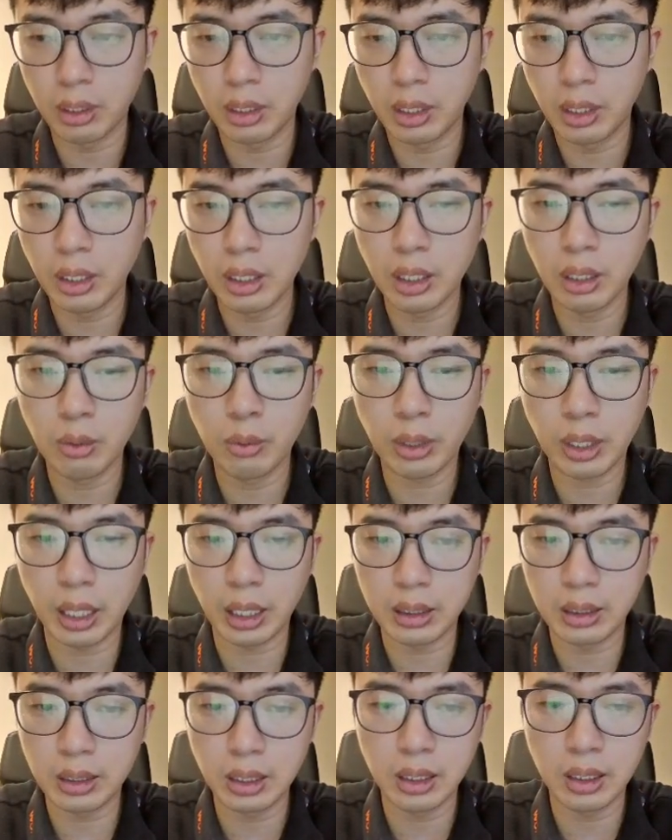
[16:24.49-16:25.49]
Here we can
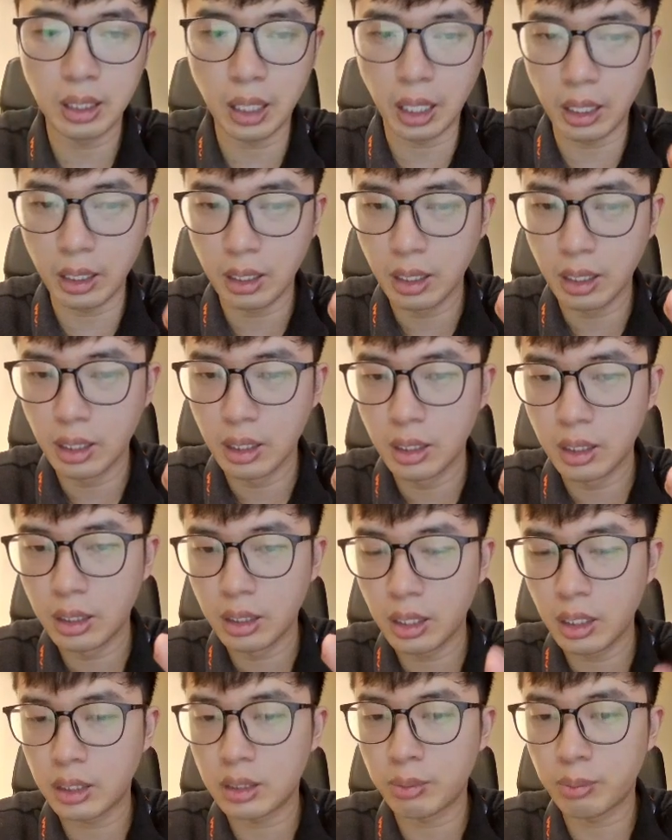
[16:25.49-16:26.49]
see that
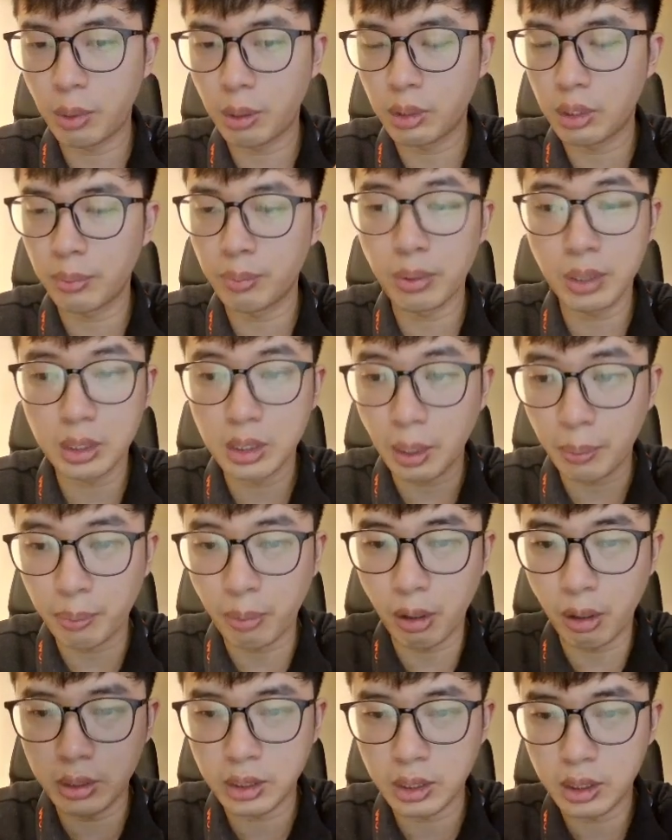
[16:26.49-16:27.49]
there's multiple
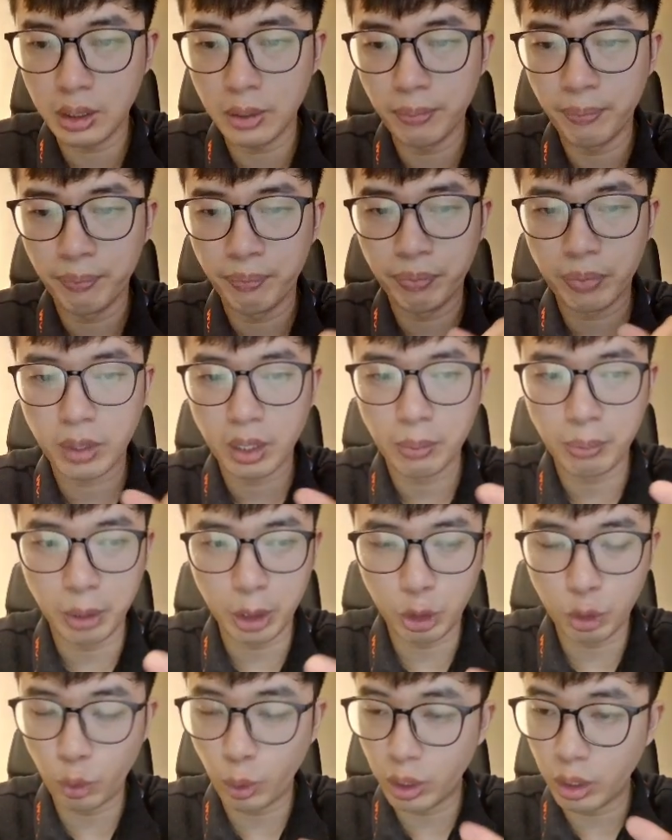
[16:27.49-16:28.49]
supports
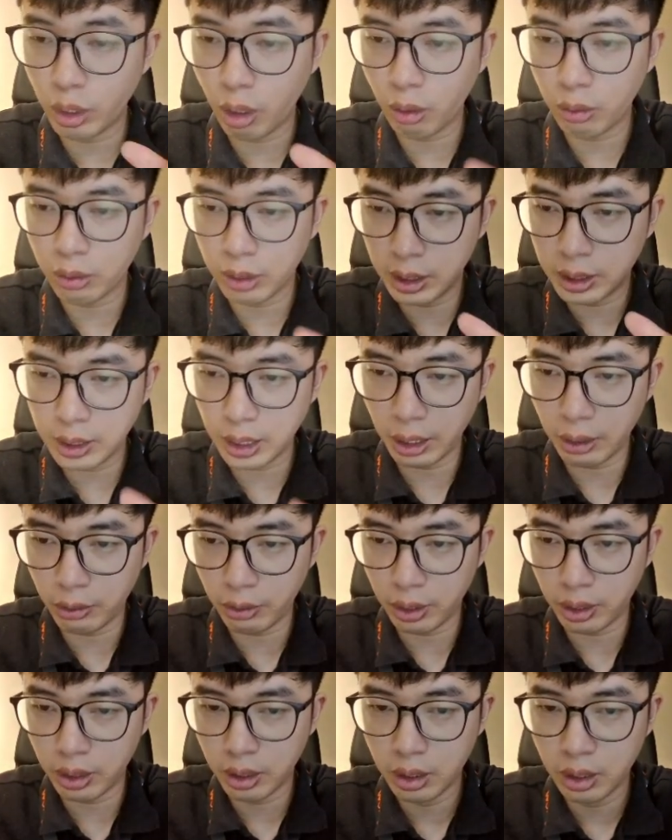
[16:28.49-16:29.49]
between all these
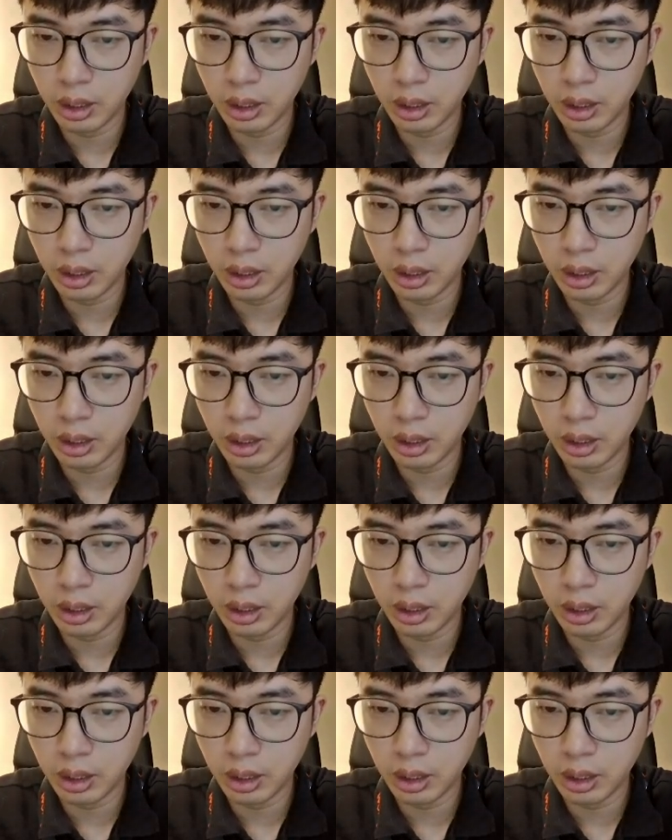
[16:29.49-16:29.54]
areas.